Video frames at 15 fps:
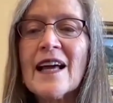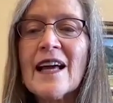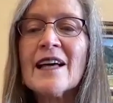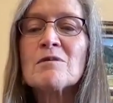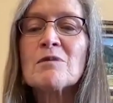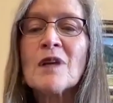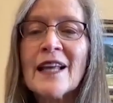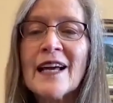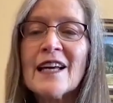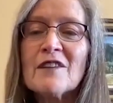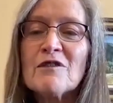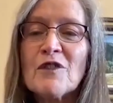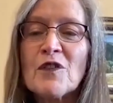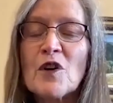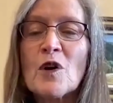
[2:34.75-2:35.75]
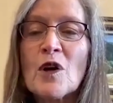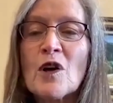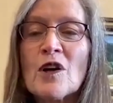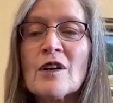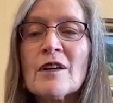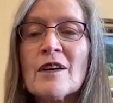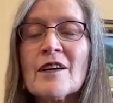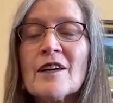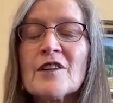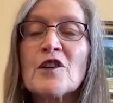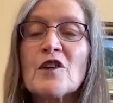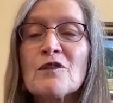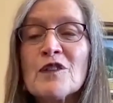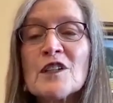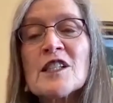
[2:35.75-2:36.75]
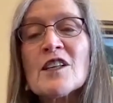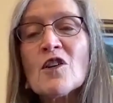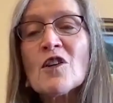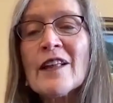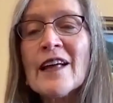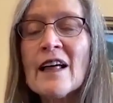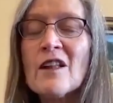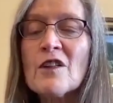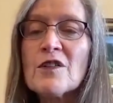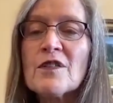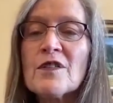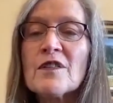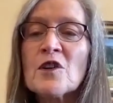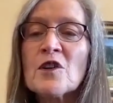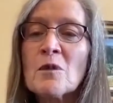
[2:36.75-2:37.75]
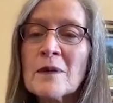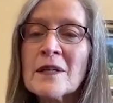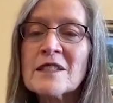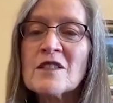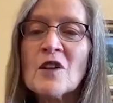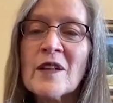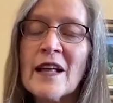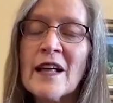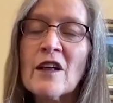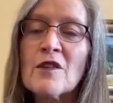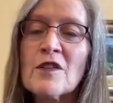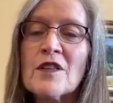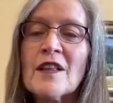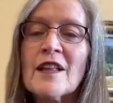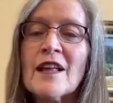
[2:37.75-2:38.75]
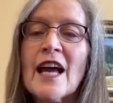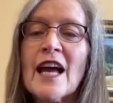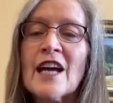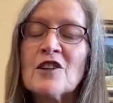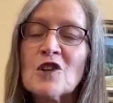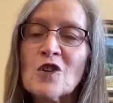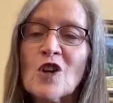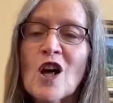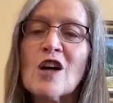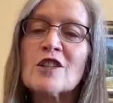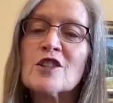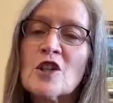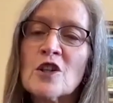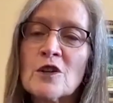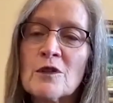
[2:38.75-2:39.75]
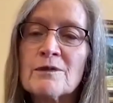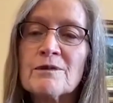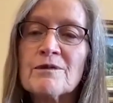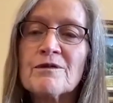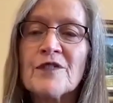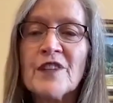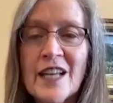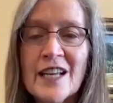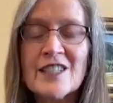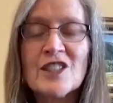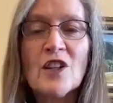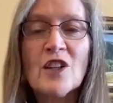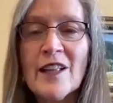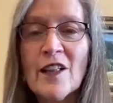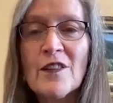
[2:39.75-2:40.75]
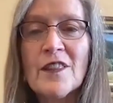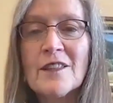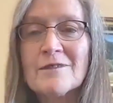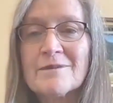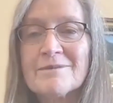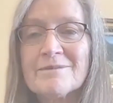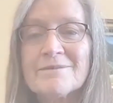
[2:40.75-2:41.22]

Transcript: and plan for your physical health, your mental health, and your long-term financial health.